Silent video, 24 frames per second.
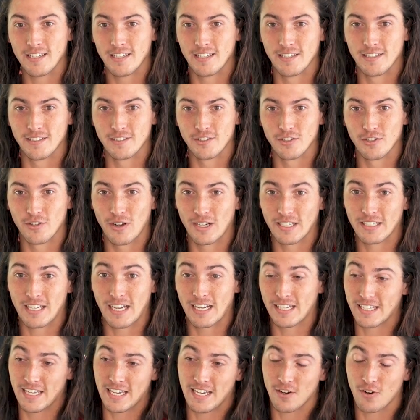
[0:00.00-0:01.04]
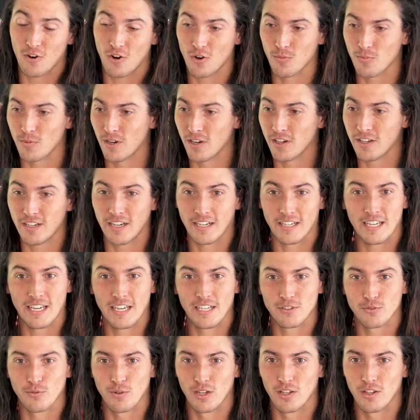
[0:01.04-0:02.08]
And, you know, I can't harp on it. I
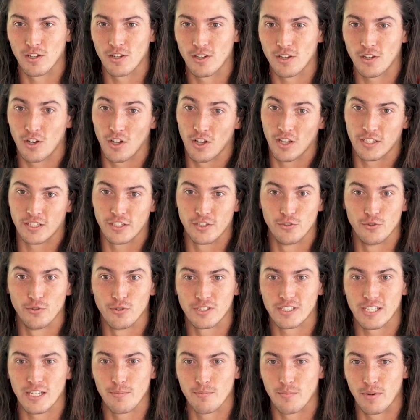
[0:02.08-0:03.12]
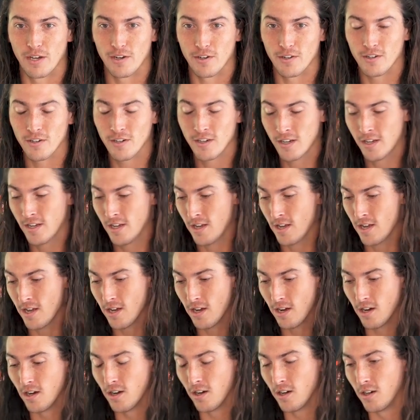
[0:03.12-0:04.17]
can't dwell on it. All I can do is get better.
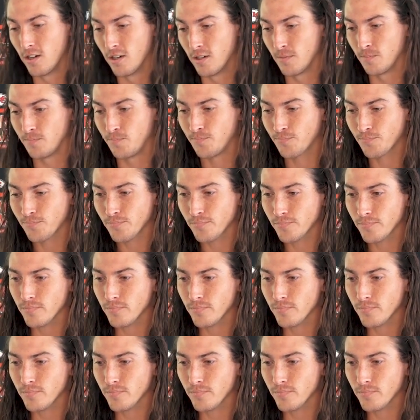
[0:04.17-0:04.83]
Conor